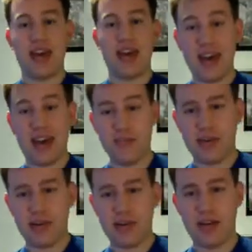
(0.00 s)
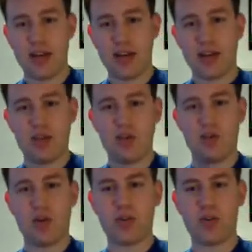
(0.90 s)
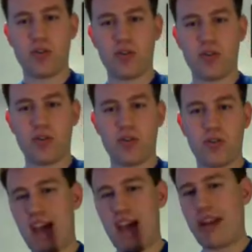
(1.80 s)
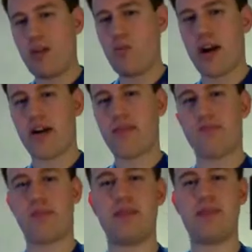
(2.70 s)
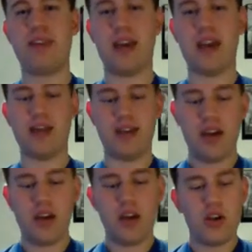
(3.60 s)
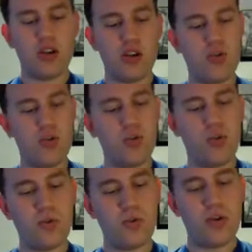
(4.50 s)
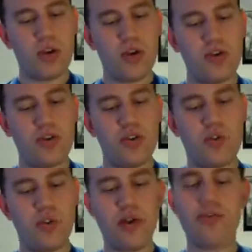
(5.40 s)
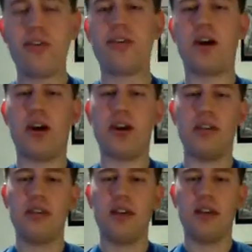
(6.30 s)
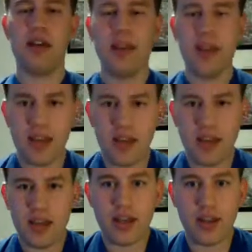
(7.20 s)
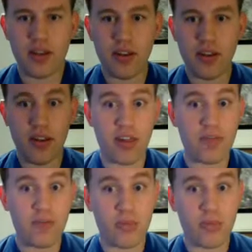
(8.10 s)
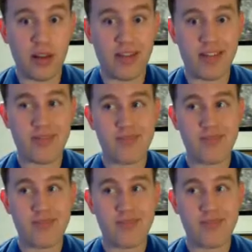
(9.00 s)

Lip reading: Hemp grows anywhere from 10 to 20 feet tall in as little as 4 months.